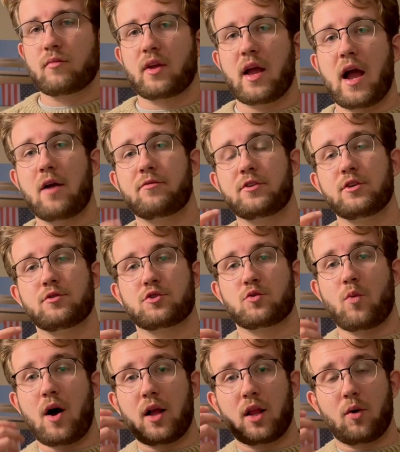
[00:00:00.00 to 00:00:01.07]
After you
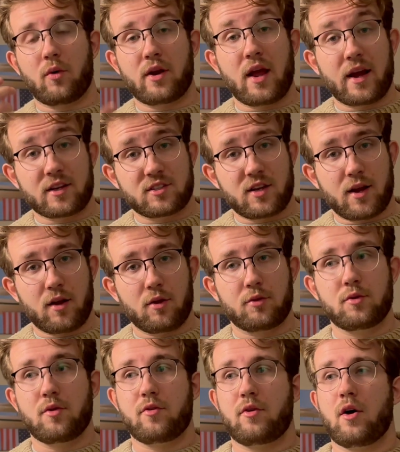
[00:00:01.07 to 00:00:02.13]
swallow and exhale
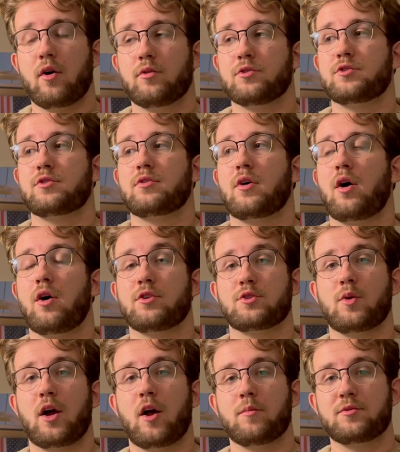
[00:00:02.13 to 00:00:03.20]
through the nose,
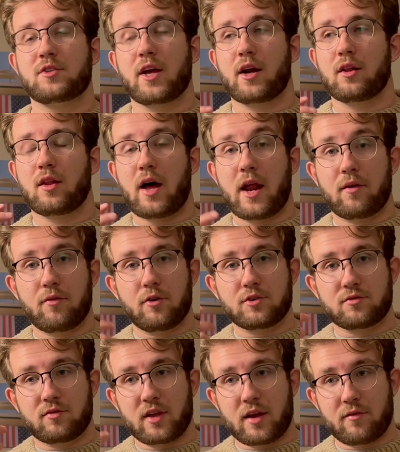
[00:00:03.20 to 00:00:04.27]
also helps get a lot of those
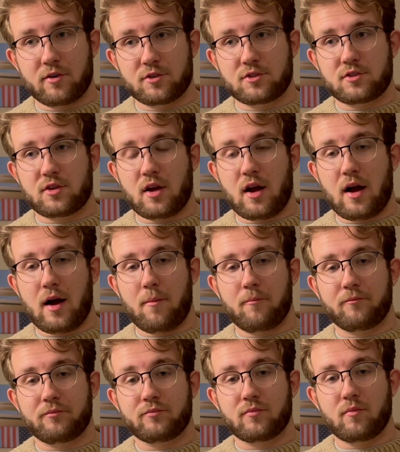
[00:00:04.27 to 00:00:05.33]
flavors
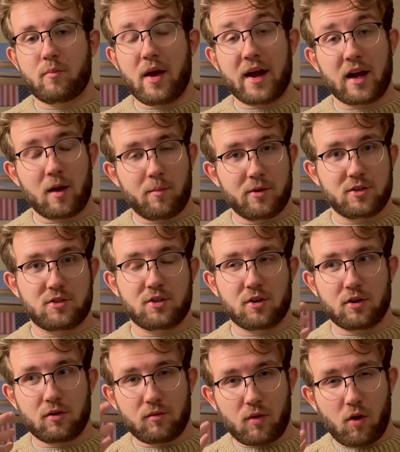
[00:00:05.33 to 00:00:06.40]
back up into
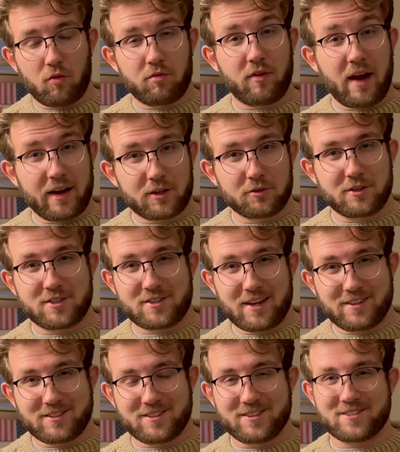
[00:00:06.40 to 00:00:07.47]
your olfactory
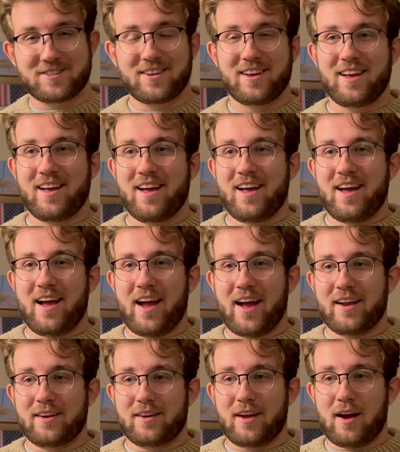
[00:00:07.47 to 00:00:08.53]
senses.
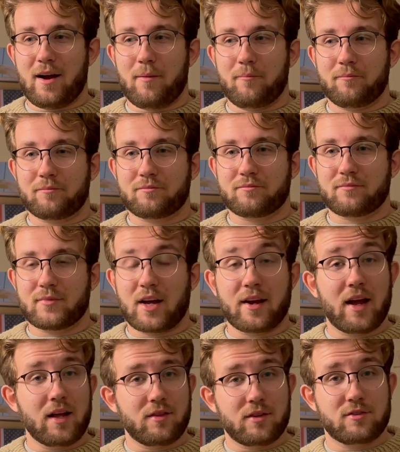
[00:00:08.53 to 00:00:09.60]
And
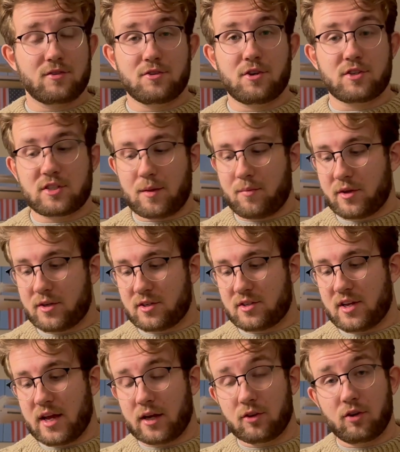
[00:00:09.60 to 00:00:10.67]
again, this is just something to
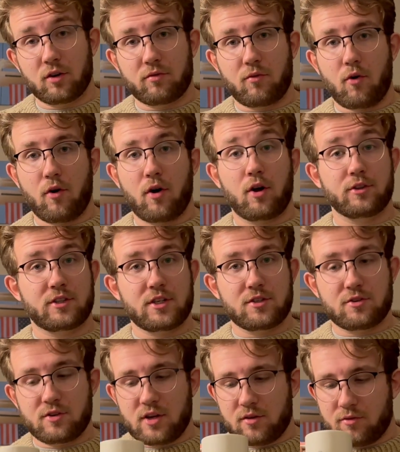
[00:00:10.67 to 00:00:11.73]
take a look for. All teas
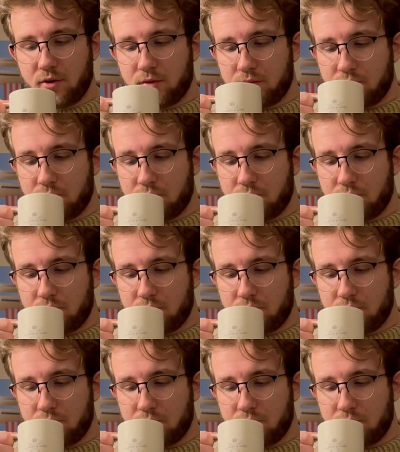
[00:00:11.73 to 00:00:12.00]
are different.